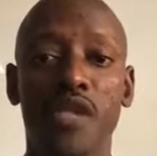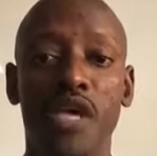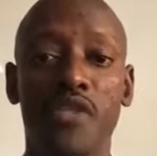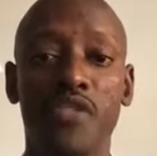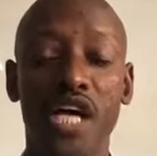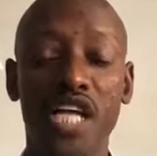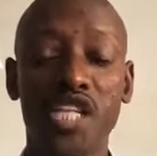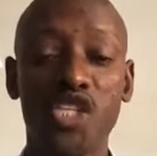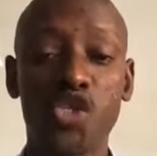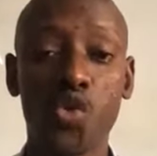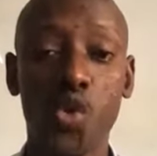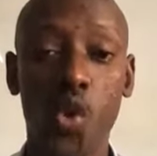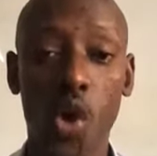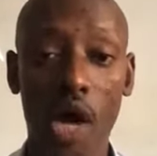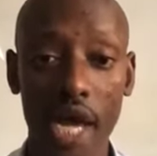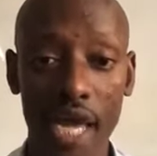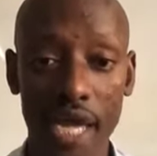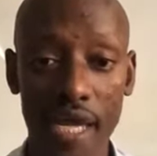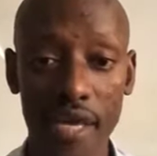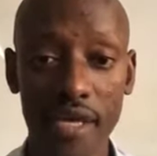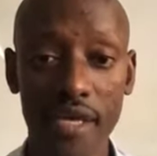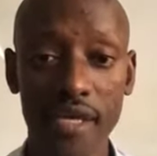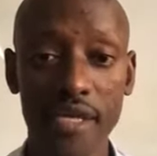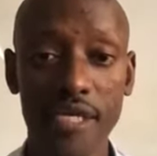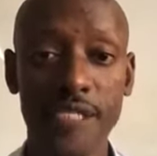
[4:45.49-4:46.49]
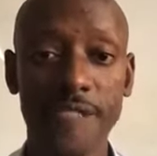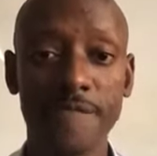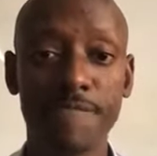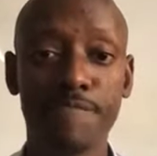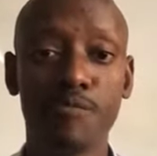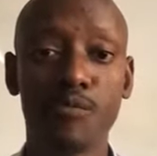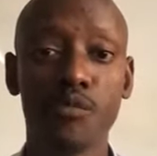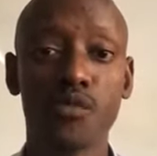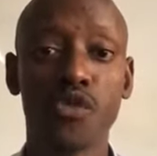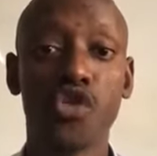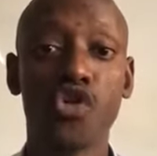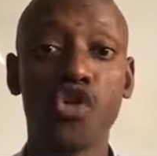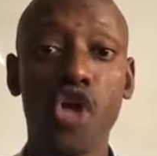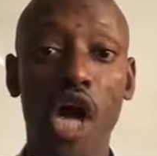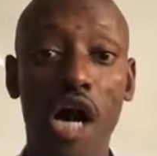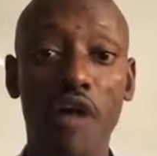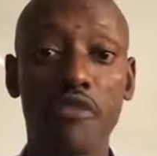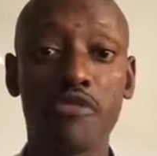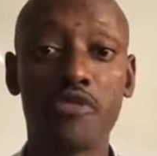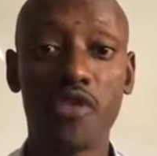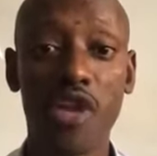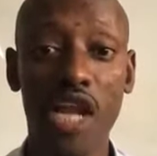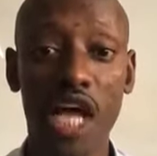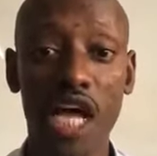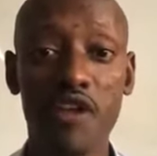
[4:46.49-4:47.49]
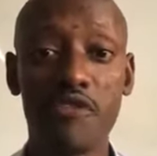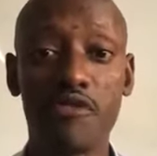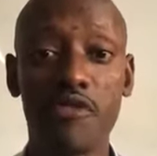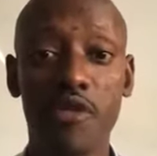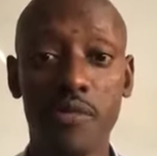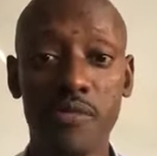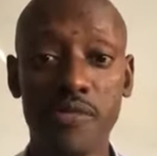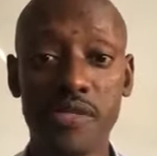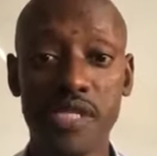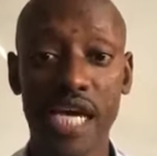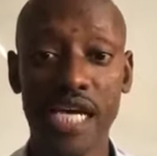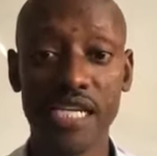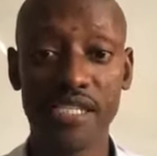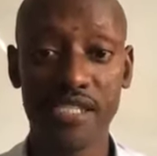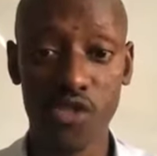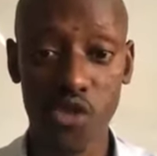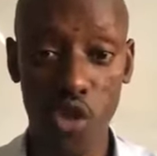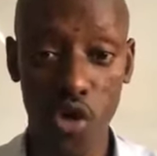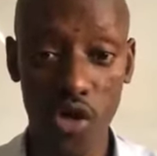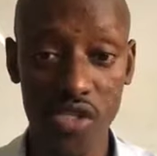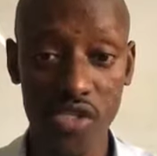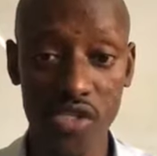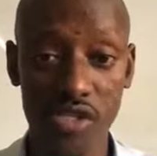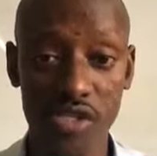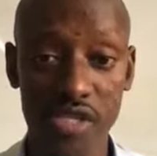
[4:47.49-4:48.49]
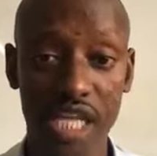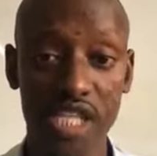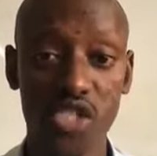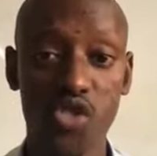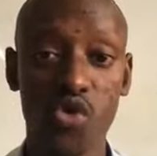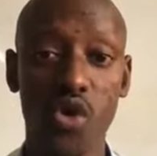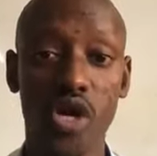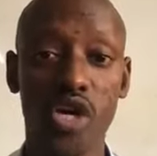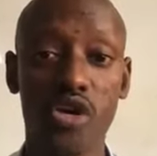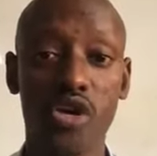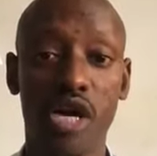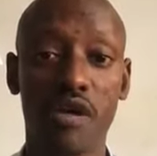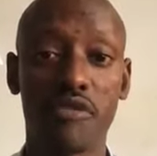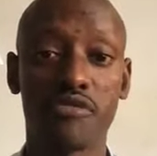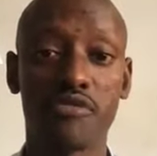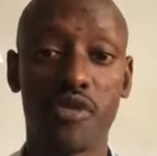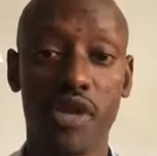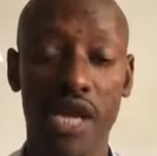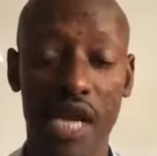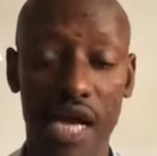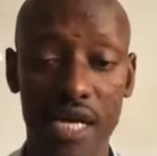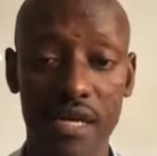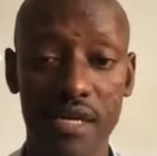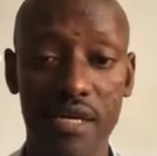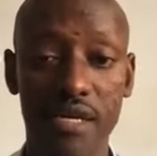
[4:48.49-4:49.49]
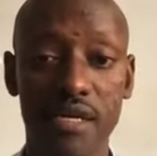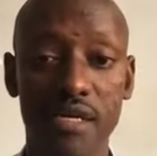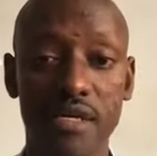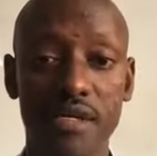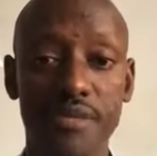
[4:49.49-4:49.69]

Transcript: That's why you have to learn from such talks. That's why you have to learn